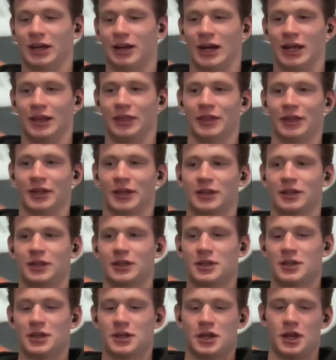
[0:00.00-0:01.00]
I think
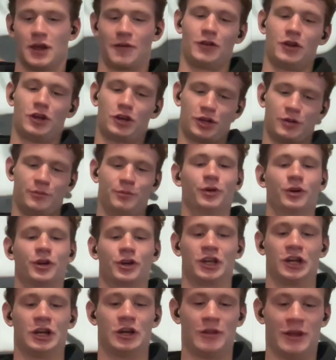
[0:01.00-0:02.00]
if you look at a
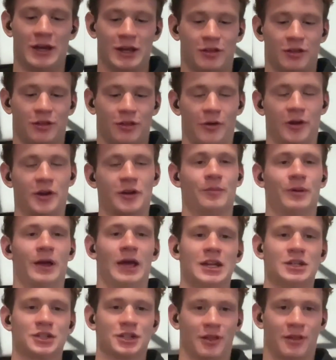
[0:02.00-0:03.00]
book, that's 300
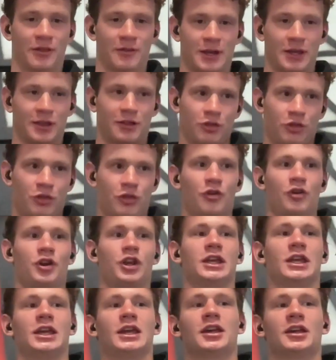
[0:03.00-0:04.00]
pages and that's 30
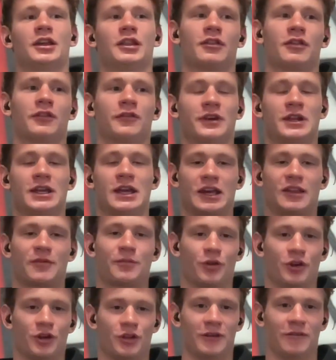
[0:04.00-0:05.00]
years of an
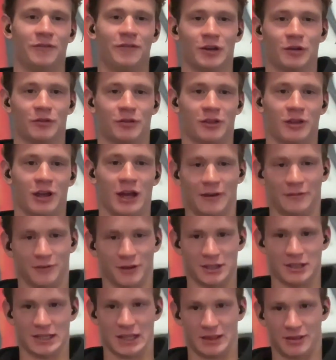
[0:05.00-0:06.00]
expert in the field's life
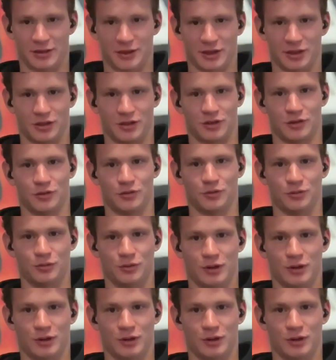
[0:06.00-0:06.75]
condensed into